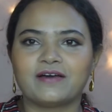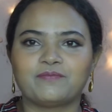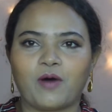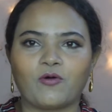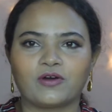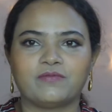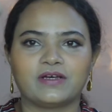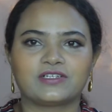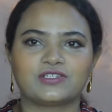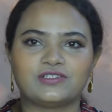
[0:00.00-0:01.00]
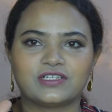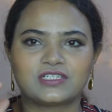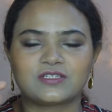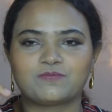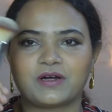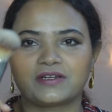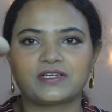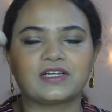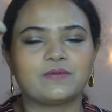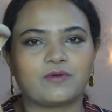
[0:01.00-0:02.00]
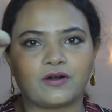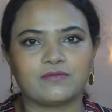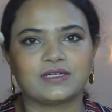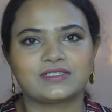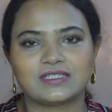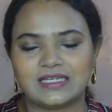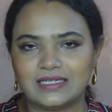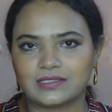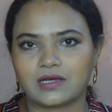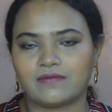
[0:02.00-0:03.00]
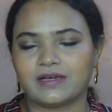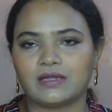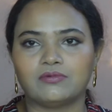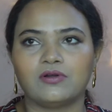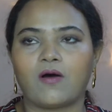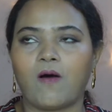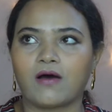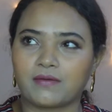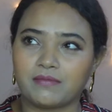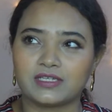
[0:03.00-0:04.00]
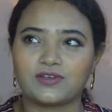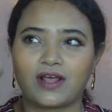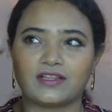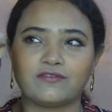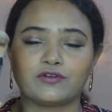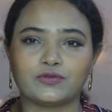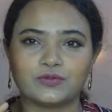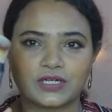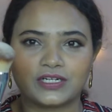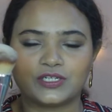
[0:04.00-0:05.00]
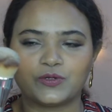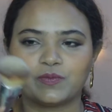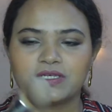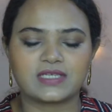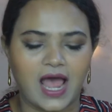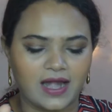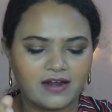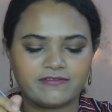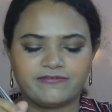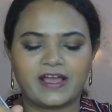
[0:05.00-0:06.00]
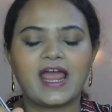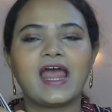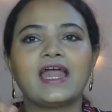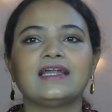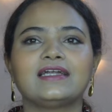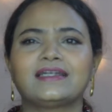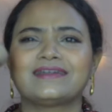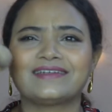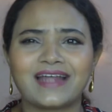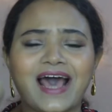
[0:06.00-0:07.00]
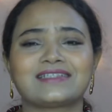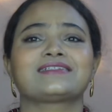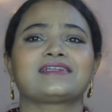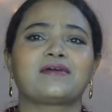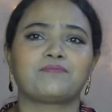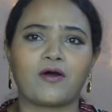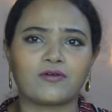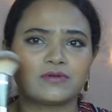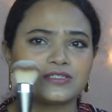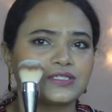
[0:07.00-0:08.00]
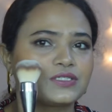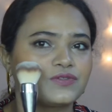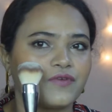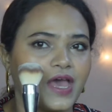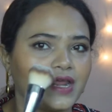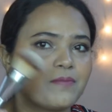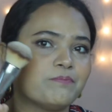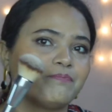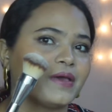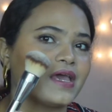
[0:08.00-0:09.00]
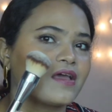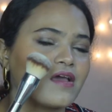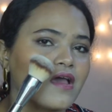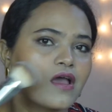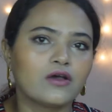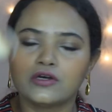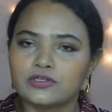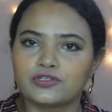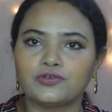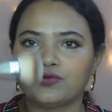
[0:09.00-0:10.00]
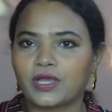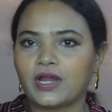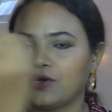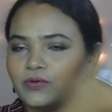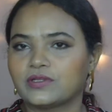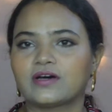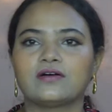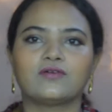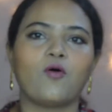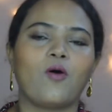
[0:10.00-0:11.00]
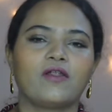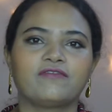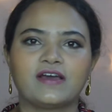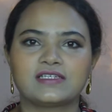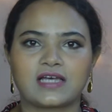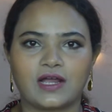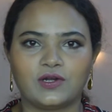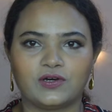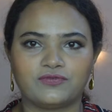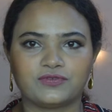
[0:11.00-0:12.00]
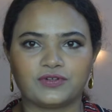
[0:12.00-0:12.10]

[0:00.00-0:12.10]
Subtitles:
powder brush, this particular powder brush is available on Amazon, I think for 230 rupees, and a fantastic powder brush. It's very big, so you can do the whole face kind of